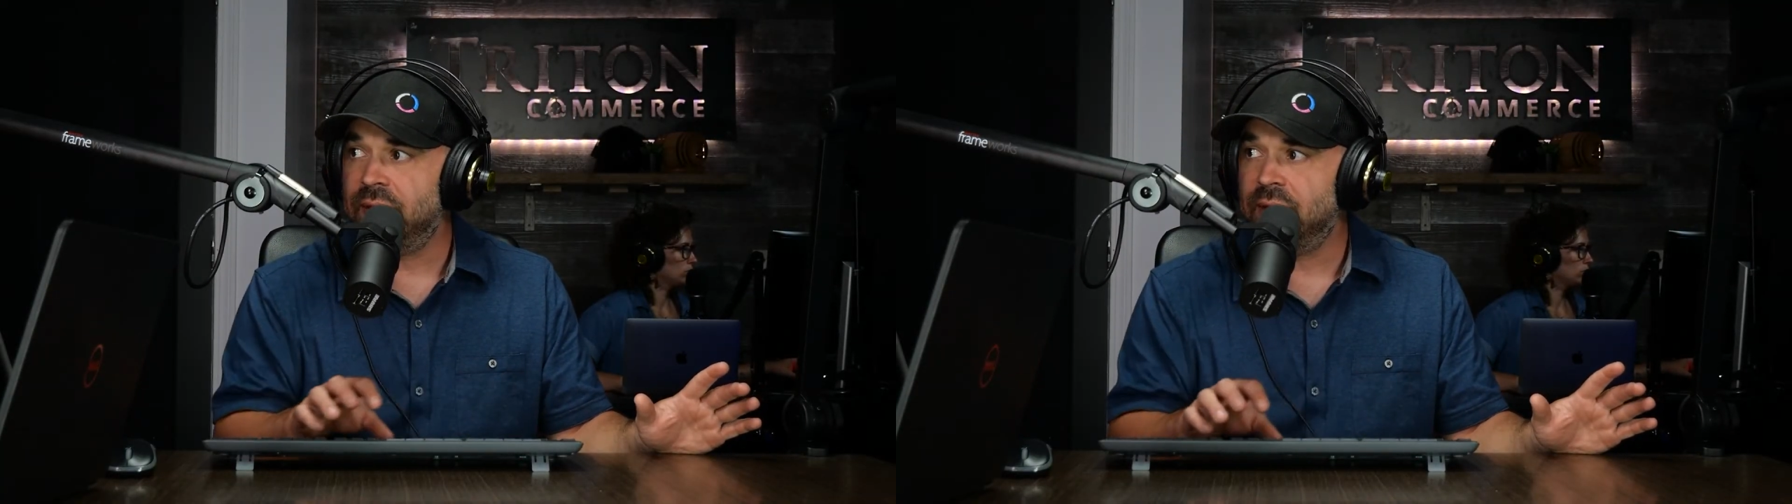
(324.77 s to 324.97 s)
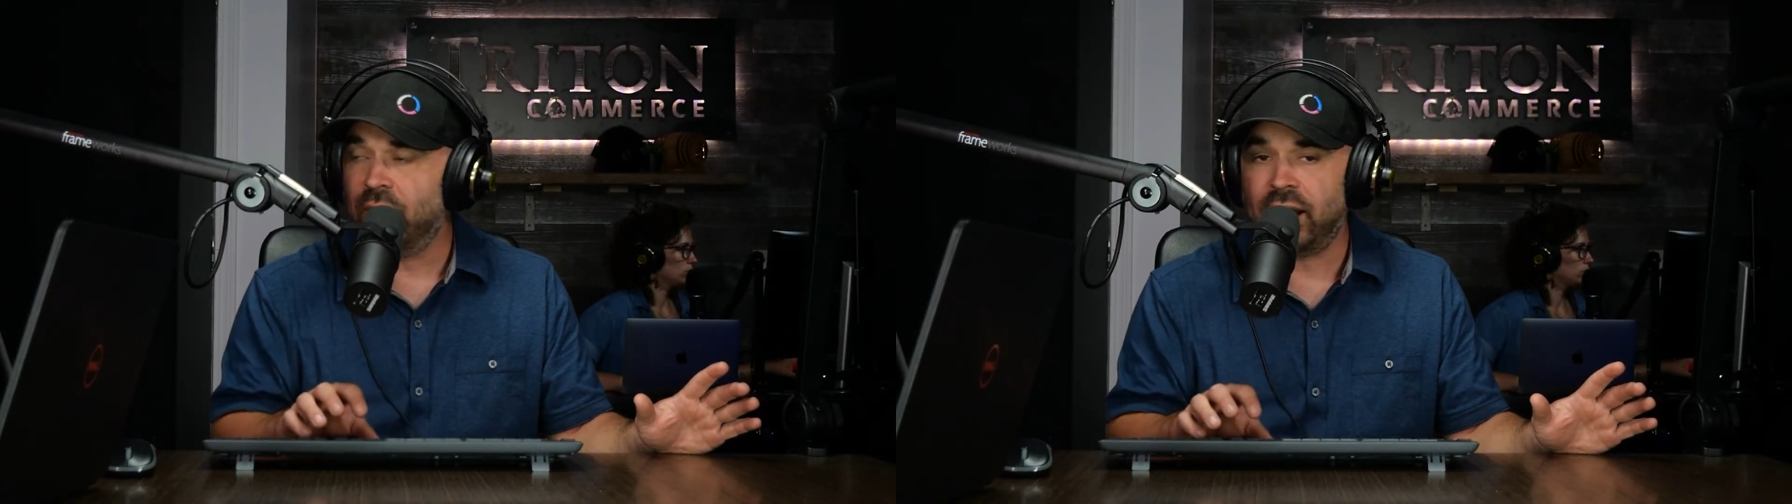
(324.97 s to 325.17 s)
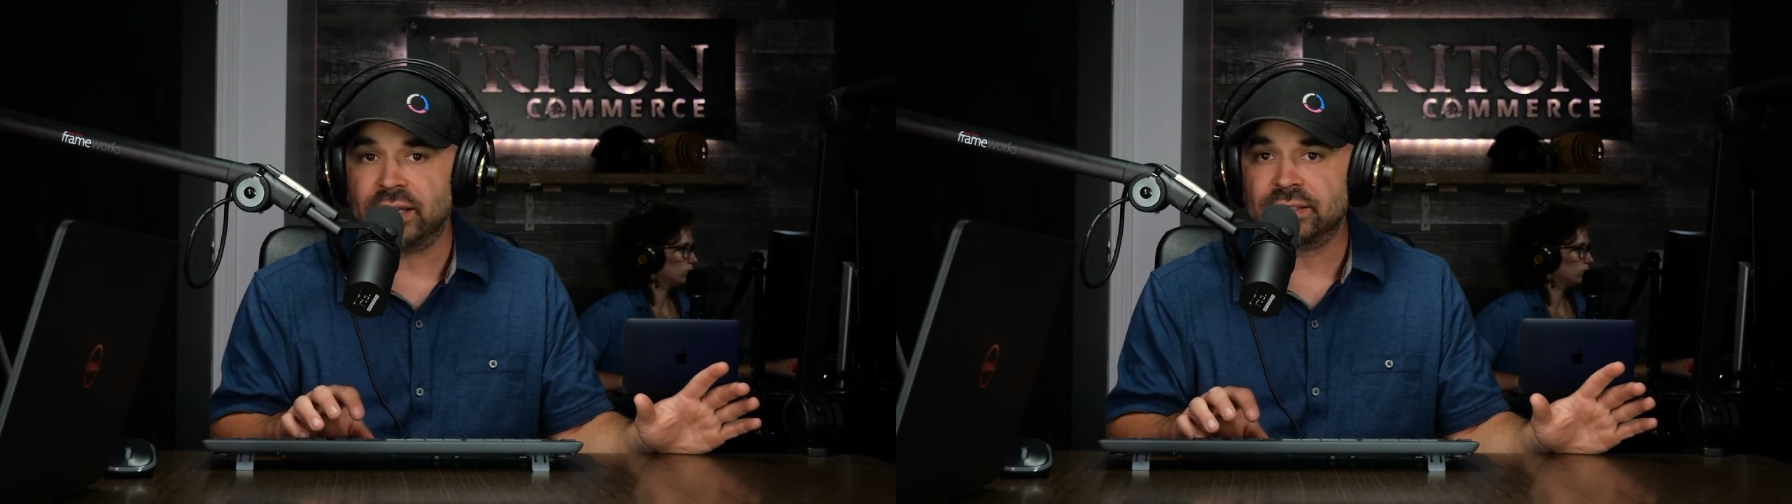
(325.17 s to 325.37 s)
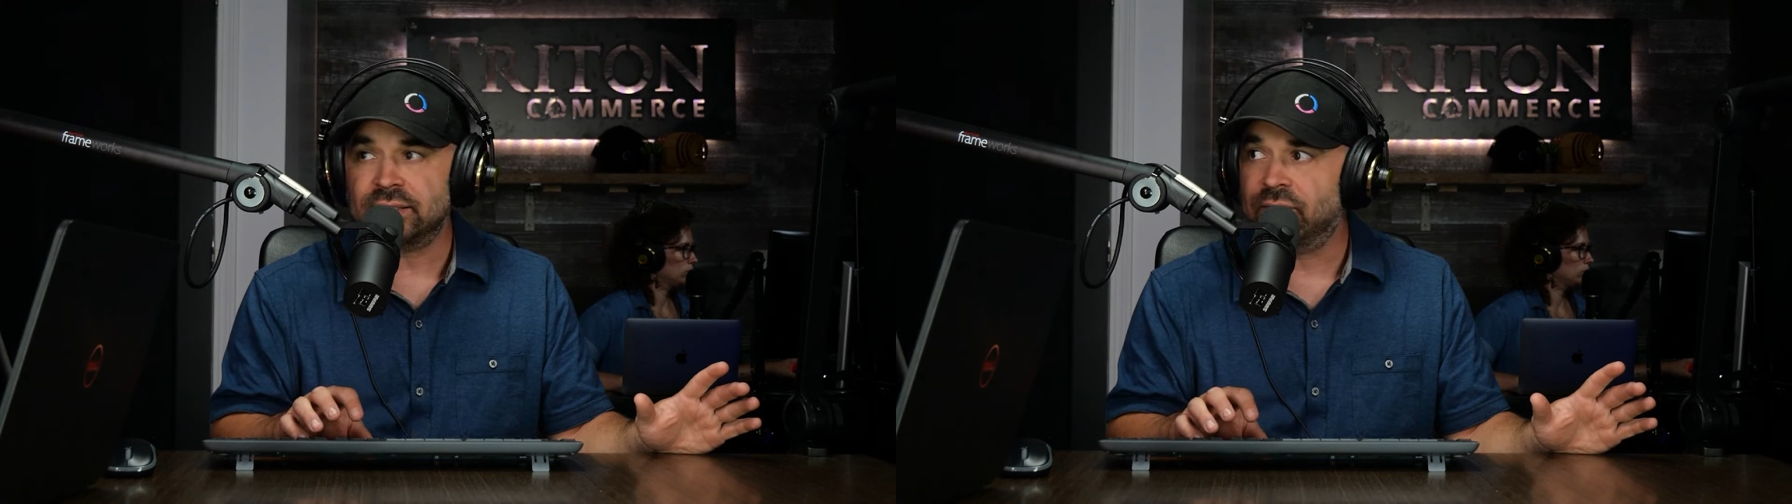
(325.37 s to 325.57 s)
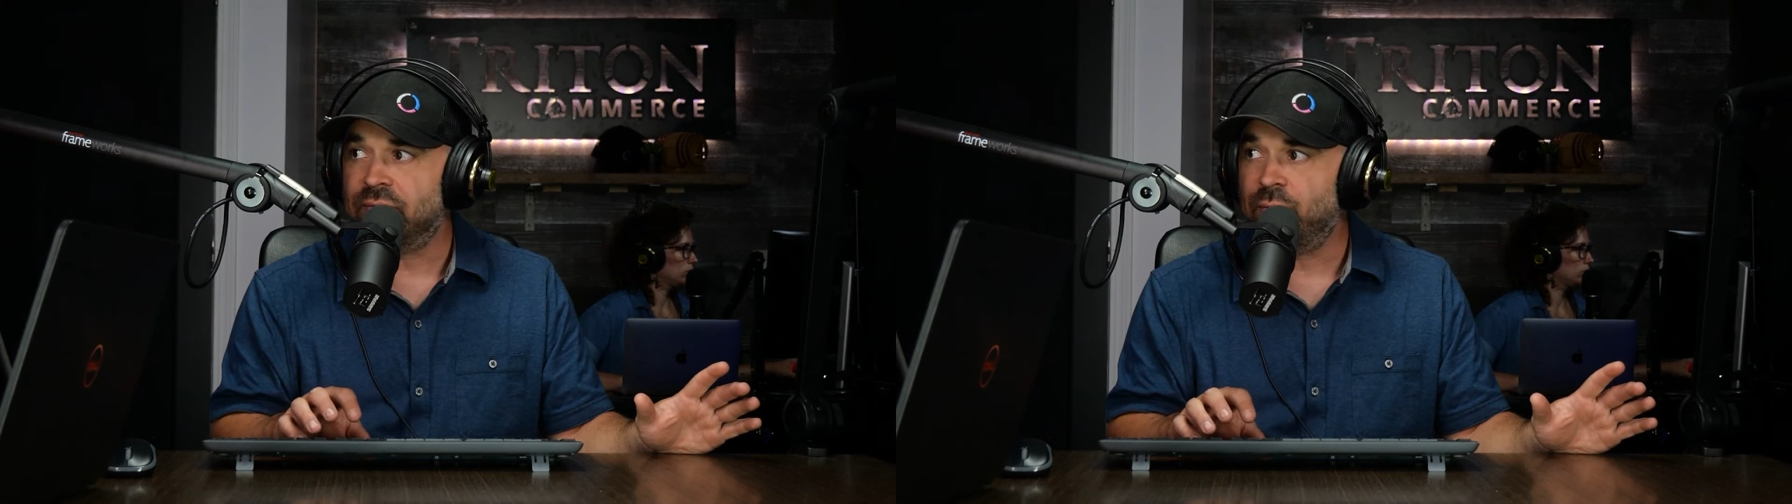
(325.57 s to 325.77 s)
loss
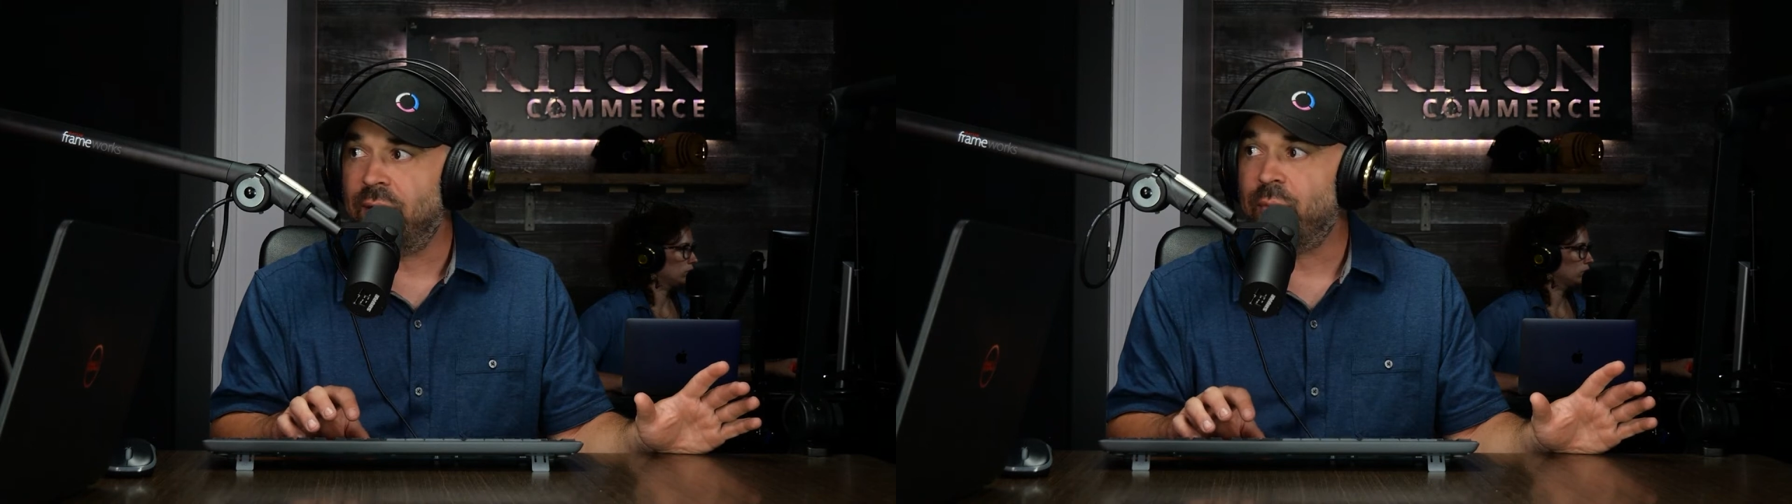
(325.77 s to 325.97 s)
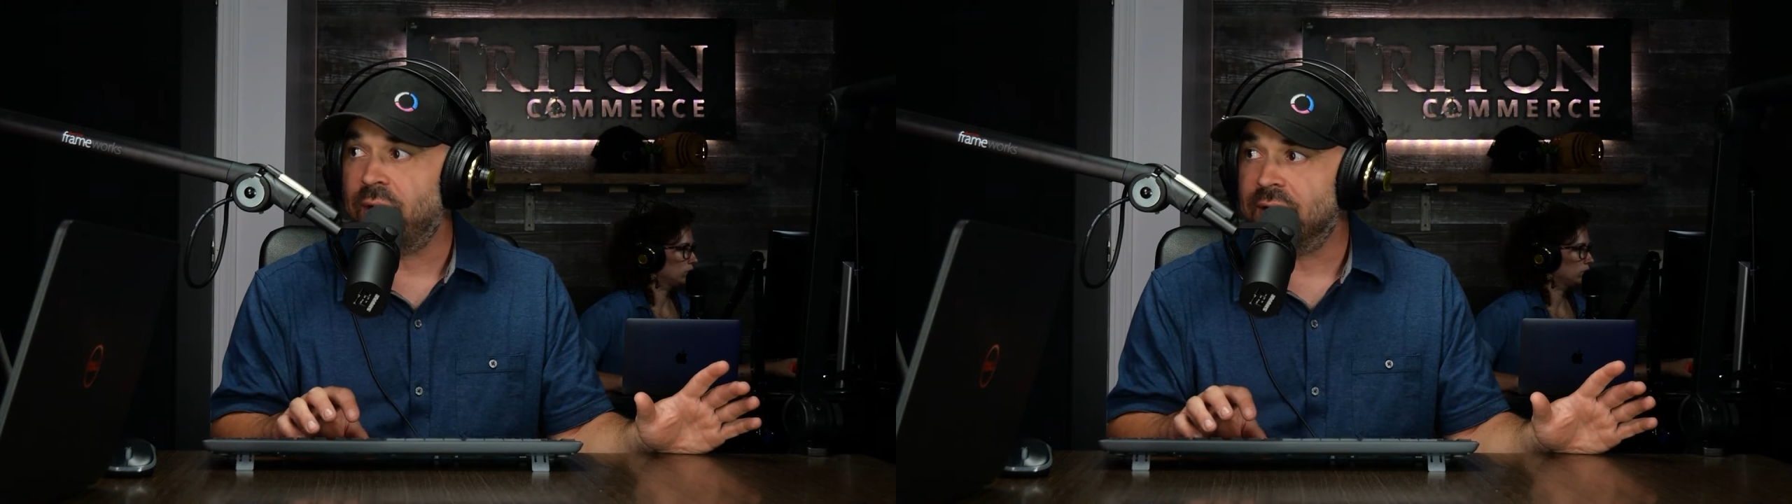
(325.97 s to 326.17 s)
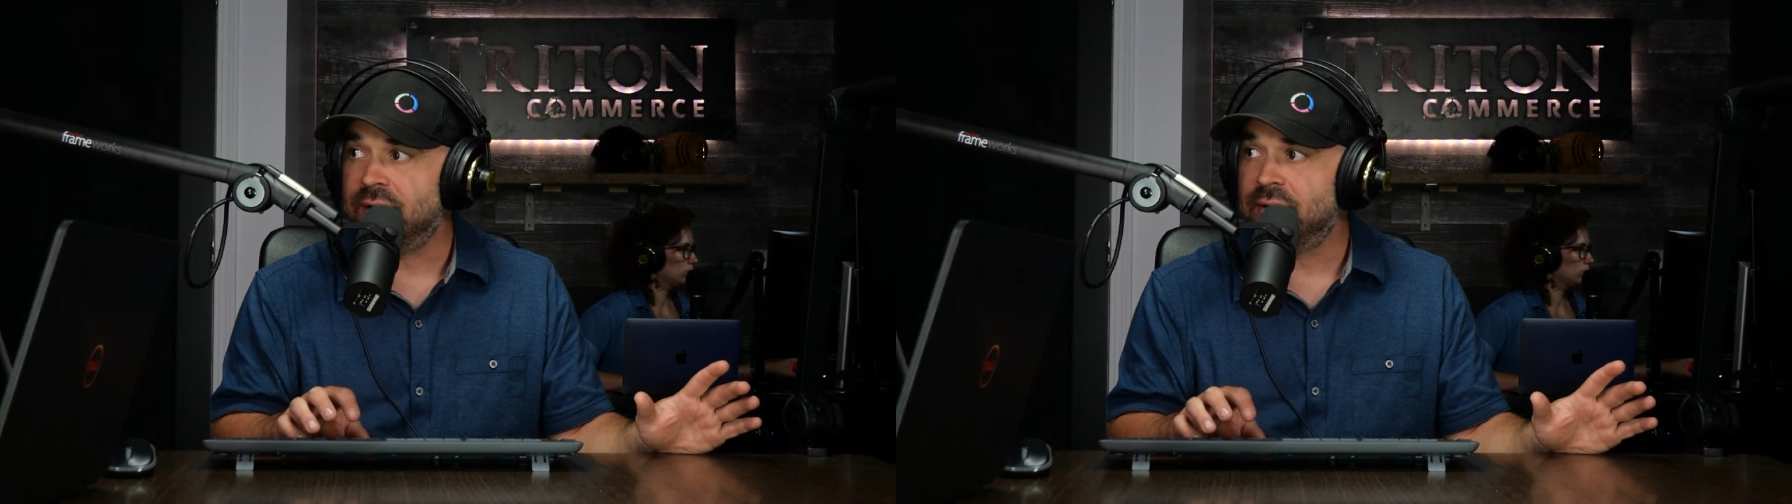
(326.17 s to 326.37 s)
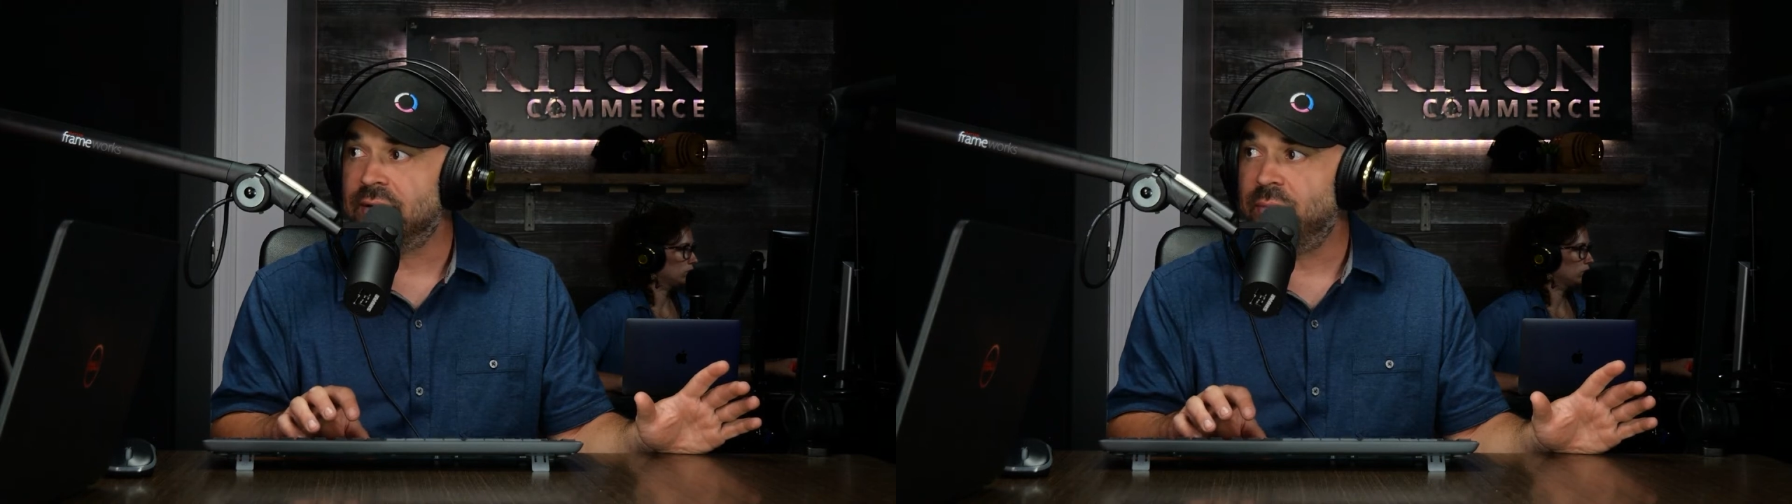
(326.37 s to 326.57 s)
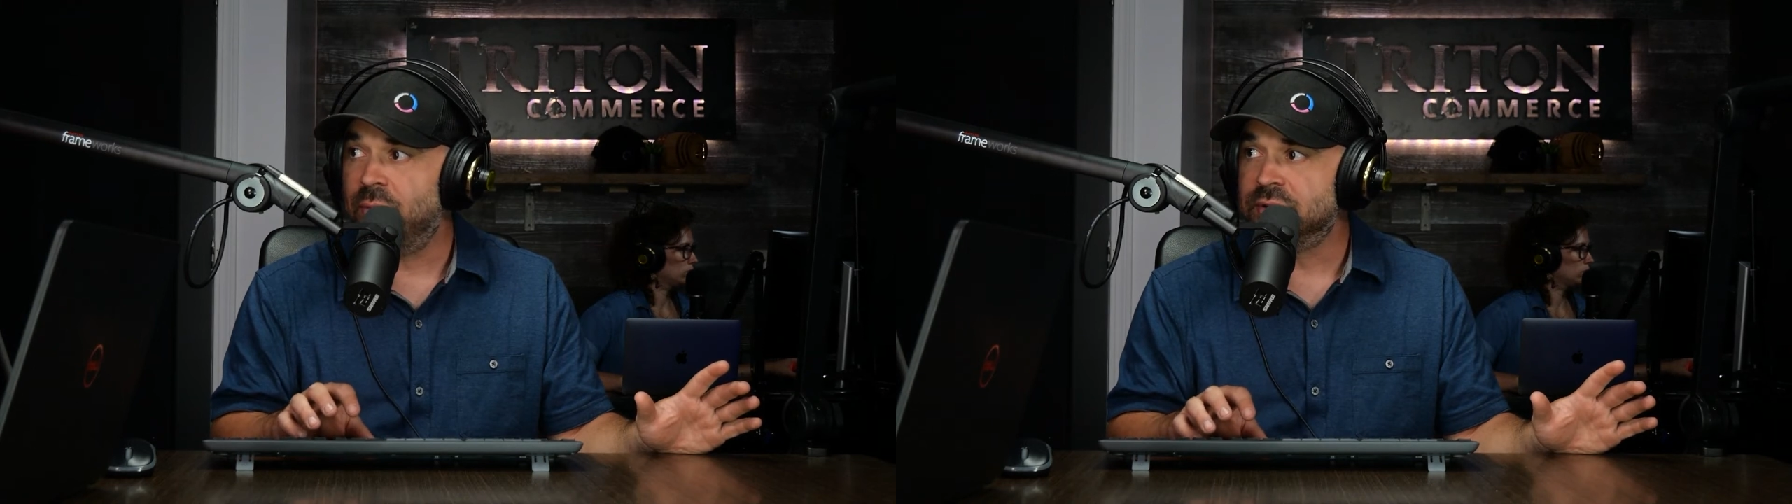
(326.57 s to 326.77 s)
of web rank,
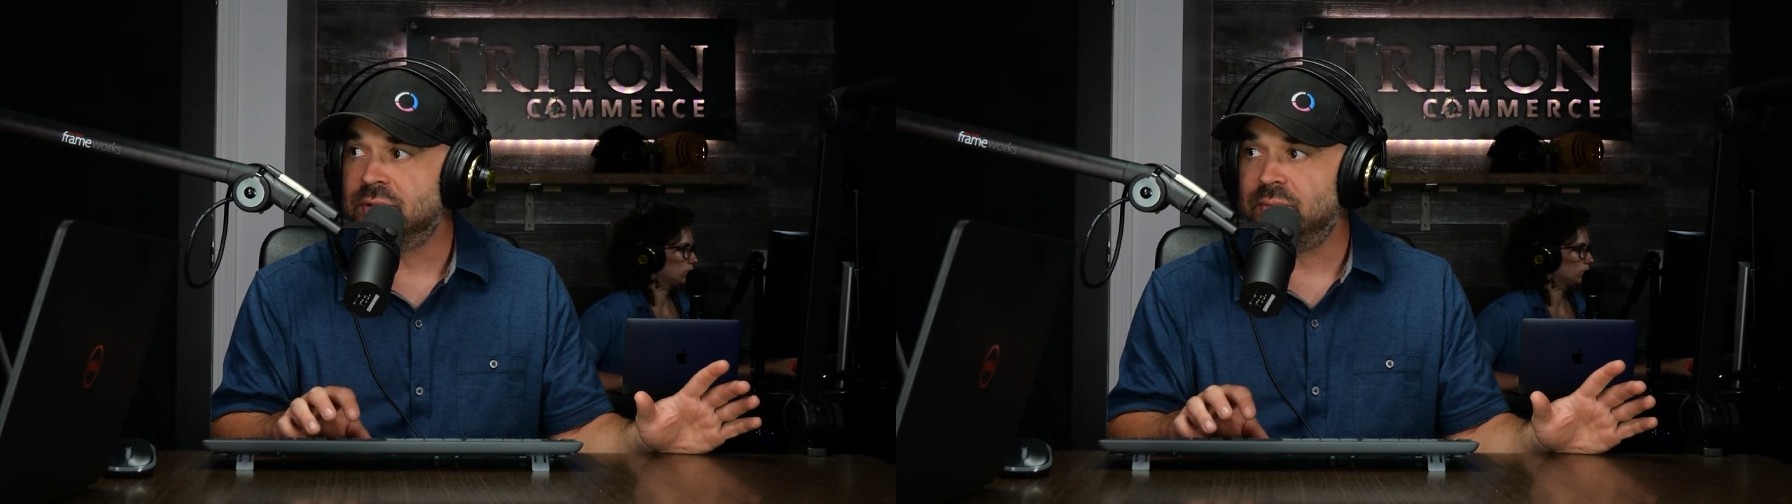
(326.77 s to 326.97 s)
mostly yep.